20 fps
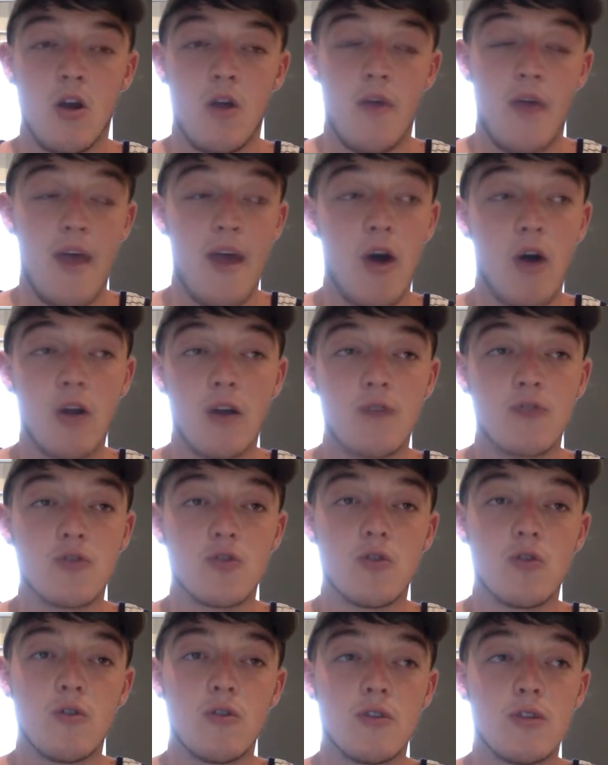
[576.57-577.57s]
They all have
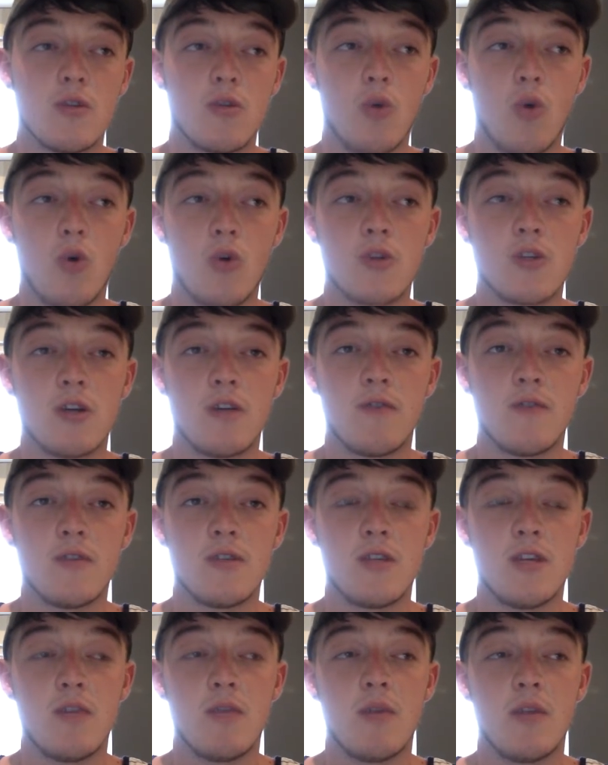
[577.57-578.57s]
so low
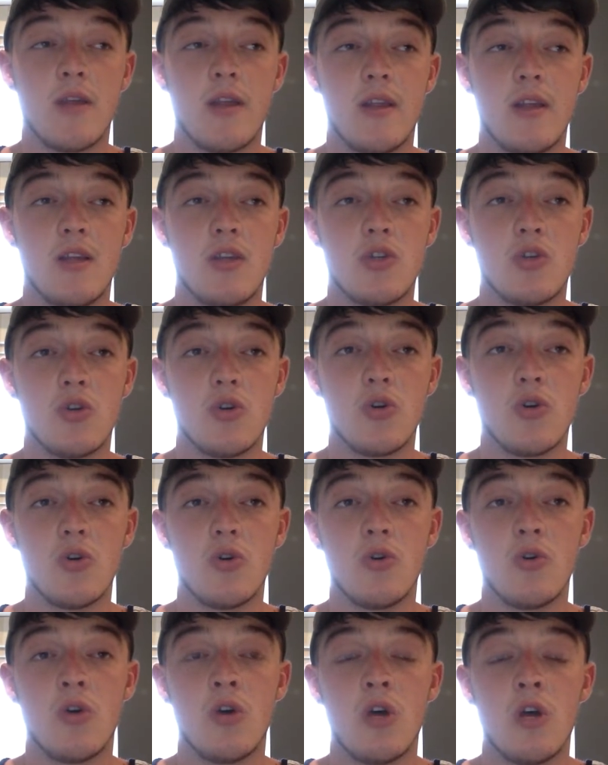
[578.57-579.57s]
self-esteem, and then they
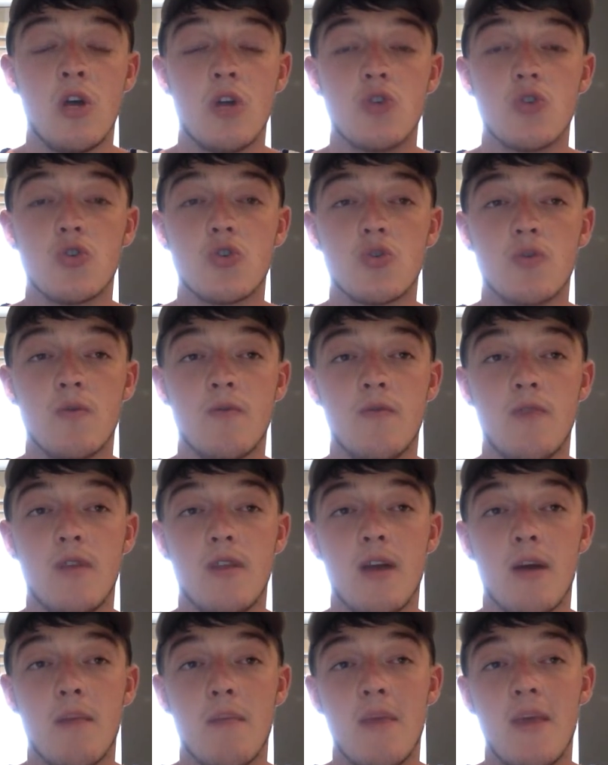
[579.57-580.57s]
turn to something
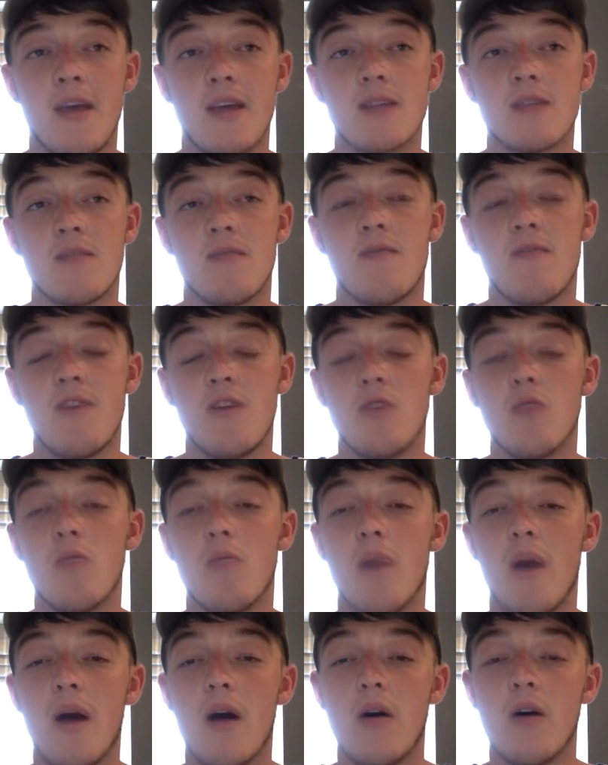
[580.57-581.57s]
that makes them feel
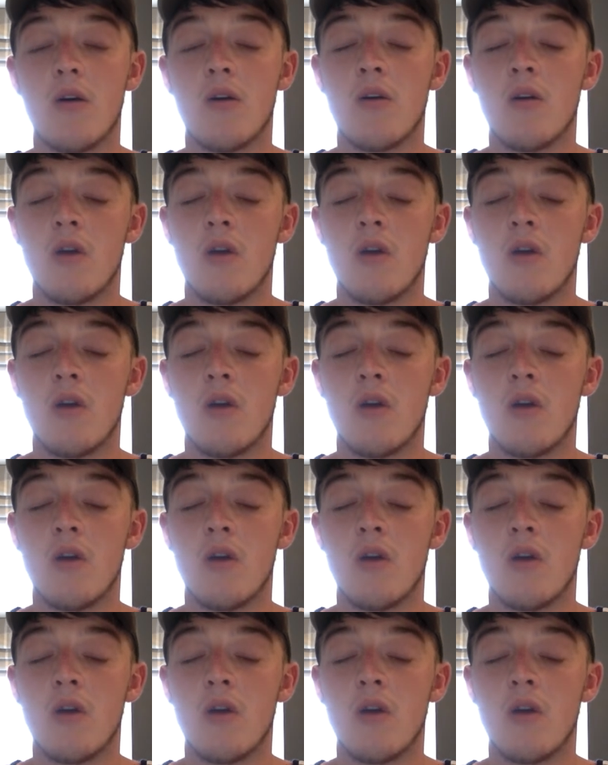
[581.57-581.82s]
better.